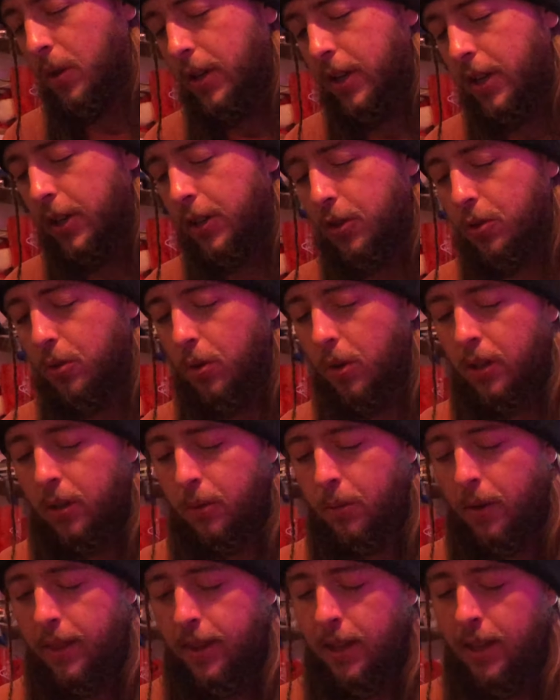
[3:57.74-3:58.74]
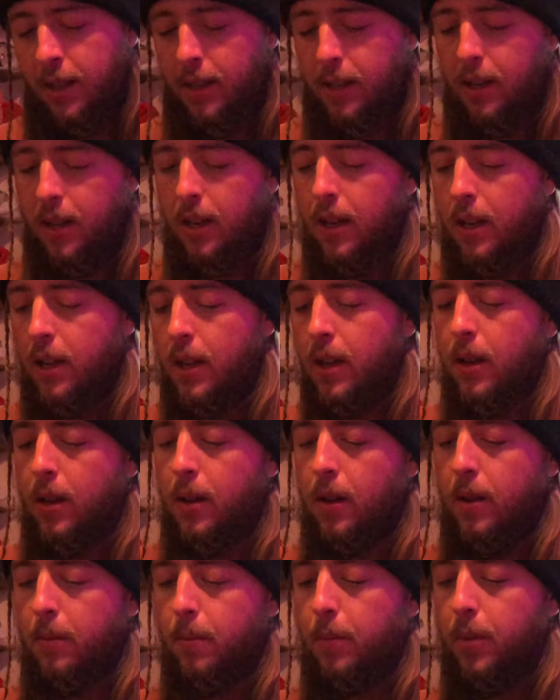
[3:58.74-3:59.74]
a controller with it.
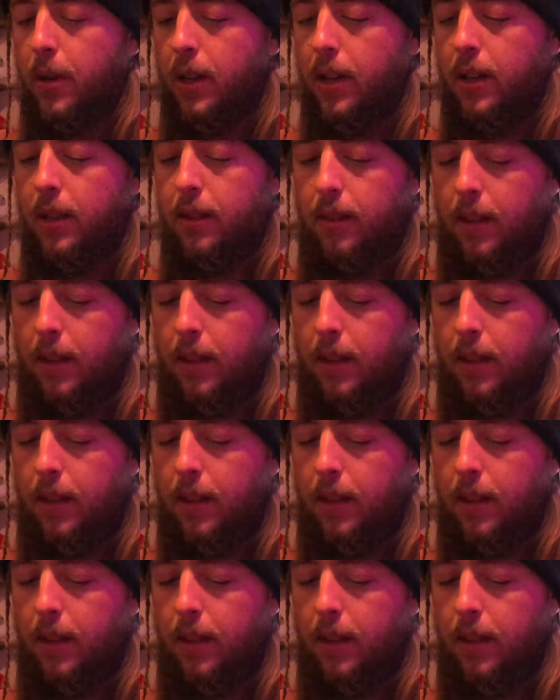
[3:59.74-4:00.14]
But